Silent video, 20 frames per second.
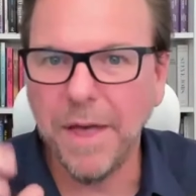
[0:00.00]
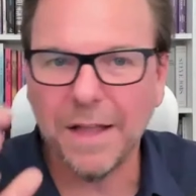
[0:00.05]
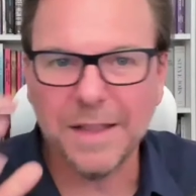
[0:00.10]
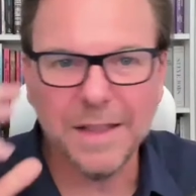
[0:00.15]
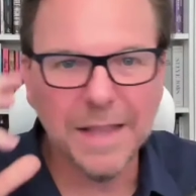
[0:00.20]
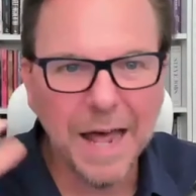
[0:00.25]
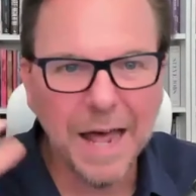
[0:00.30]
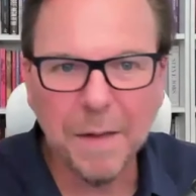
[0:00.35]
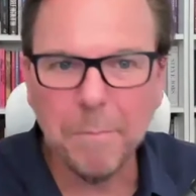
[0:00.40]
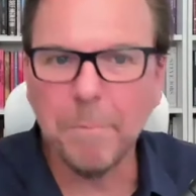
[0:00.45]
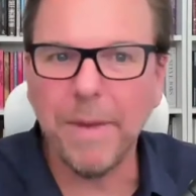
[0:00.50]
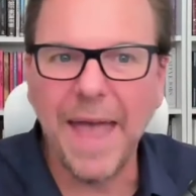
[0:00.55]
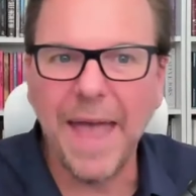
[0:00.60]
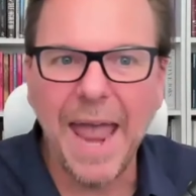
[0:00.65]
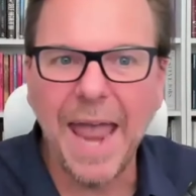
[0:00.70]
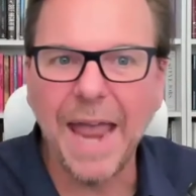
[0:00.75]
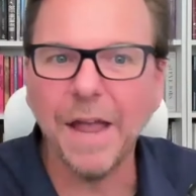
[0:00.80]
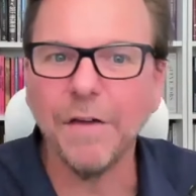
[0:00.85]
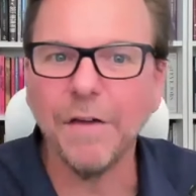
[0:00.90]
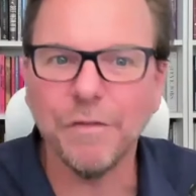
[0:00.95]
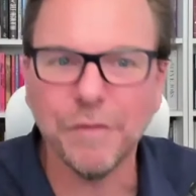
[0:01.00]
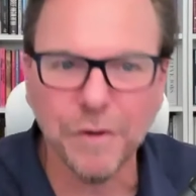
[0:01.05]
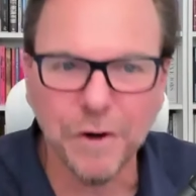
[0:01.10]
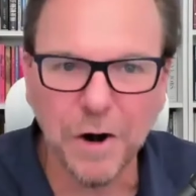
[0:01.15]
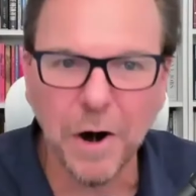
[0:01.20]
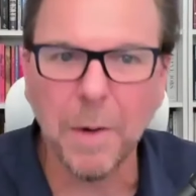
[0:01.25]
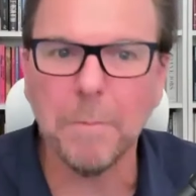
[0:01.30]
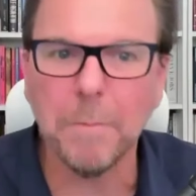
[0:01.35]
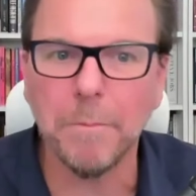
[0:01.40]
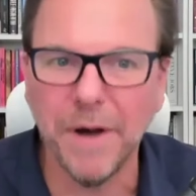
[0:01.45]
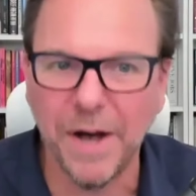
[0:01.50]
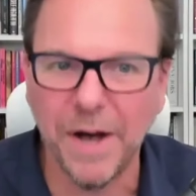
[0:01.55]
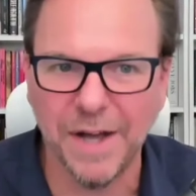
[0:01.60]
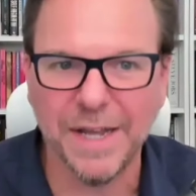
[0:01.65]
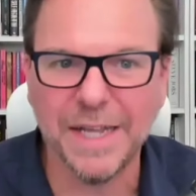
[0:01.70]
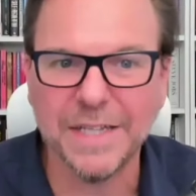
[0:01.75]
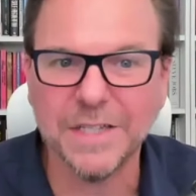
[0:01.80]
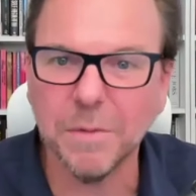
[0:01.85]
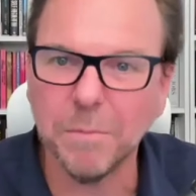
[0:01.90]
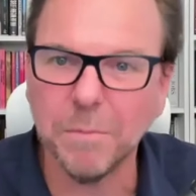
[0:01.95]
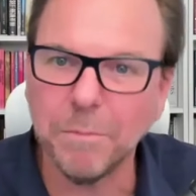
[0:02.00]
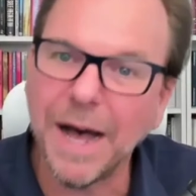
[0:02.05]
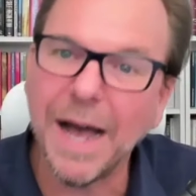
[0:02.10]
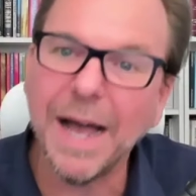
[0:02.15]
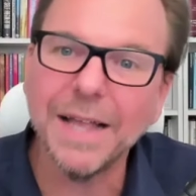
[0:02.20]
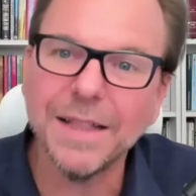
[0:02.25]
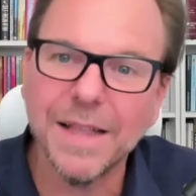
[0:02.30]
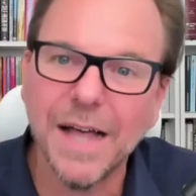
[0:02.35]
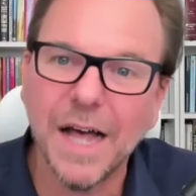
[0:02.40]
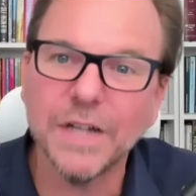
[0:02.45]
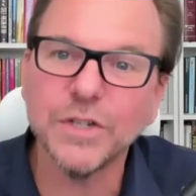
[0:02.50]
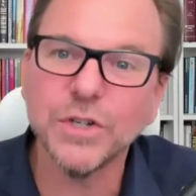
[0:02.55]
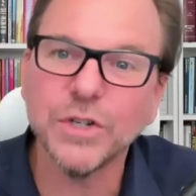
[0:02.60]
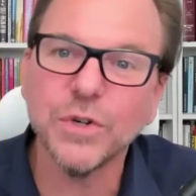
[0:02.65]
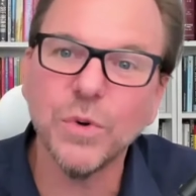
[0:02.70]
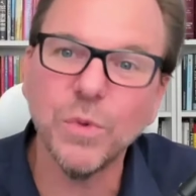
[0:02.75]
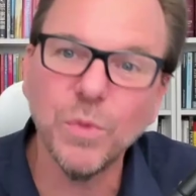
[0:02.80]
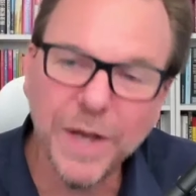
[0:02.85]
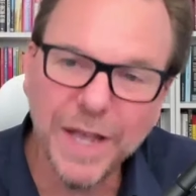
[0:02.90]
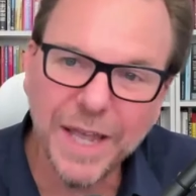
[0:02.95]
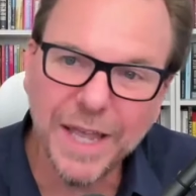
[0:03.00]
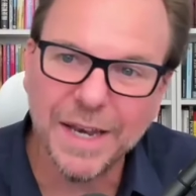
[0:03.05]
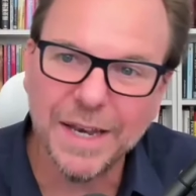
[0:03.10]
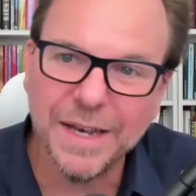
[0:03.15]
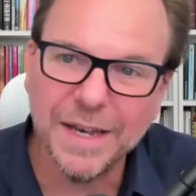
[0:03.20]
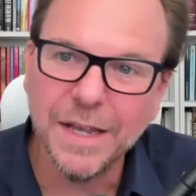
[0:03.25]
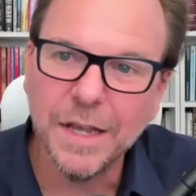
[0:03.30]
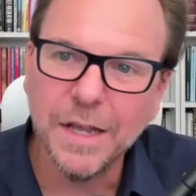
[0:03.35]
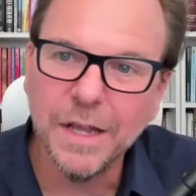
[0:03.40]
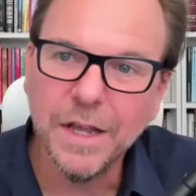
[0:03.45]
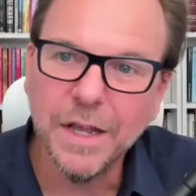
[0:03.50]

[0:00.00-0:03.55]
A lot of bang for our buck. It's a biological win.